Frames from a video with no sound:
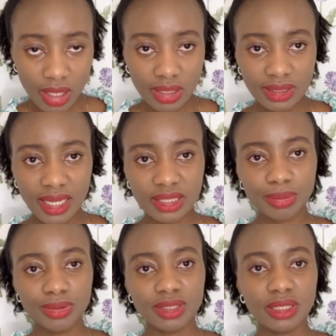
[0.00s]
That's
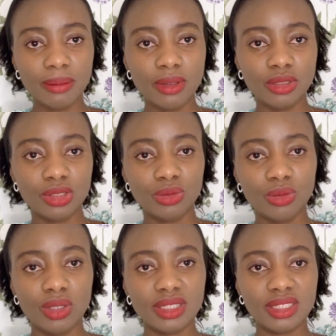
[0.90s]
pretty much
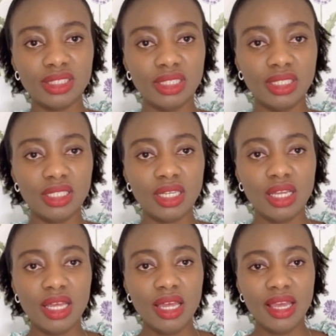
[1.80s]
what the
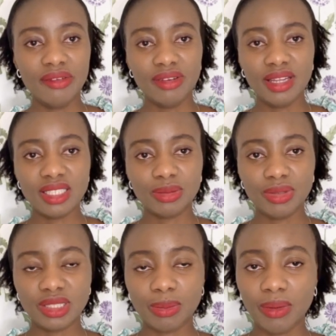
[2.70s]

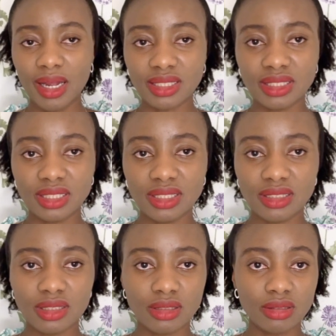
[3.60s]
evidence-based practice
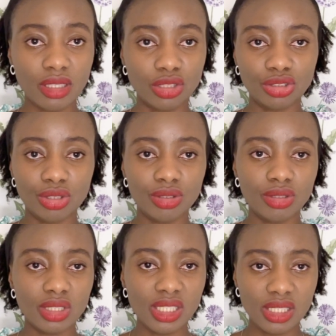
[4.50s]

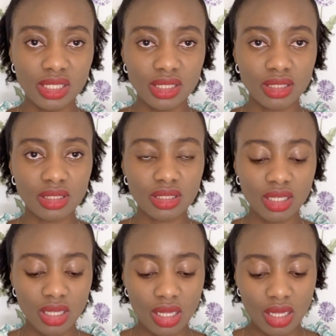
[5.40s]
station is.
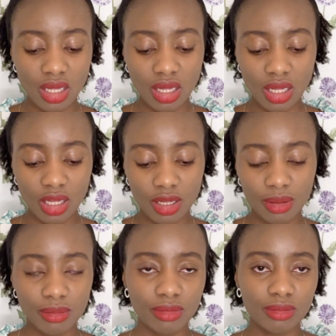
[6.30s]

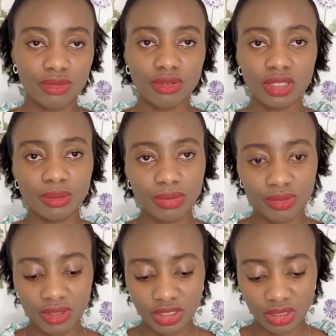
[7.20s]
For the
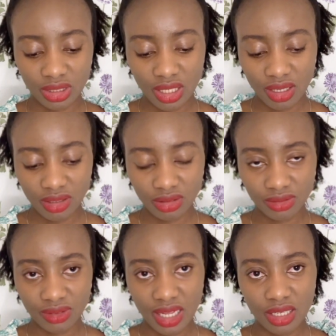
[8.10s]
professional
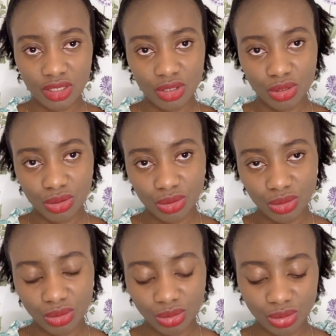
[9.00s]

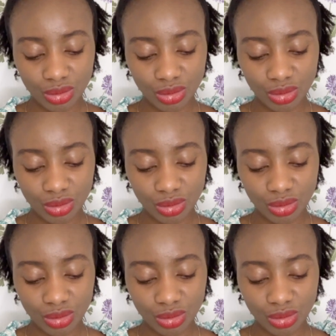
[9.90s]
values,